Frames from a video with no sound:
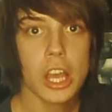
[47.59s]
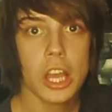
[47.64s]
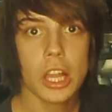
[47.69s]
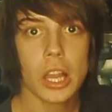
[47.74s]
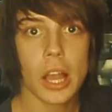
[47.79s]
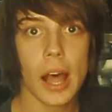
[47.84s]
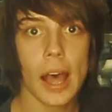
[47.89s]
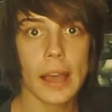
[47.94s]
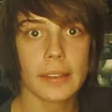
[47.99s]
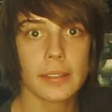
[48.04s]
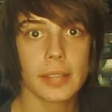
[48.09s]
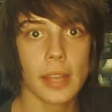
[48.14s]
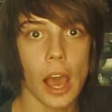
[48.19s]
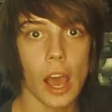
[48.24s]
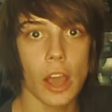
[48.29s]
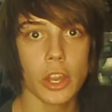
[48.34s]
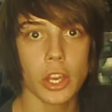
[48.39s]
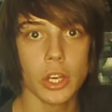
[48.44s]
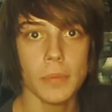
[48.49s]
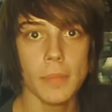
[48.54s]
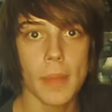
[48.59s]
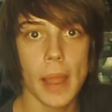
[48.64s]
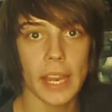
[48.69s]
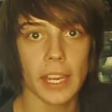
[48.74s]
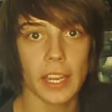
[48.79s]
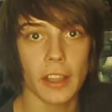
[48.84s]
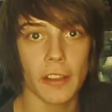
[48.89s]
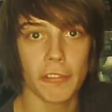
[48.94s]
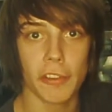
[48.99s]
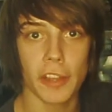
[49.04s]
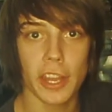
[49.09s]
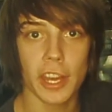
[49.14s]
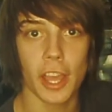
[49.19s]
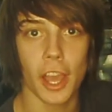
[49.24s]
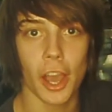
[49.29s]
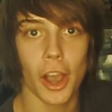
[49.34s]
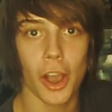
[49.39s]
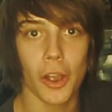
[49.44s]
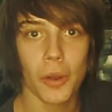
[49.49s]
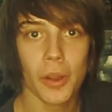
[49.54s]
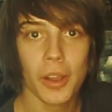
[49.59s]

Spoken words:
That's how you make a video.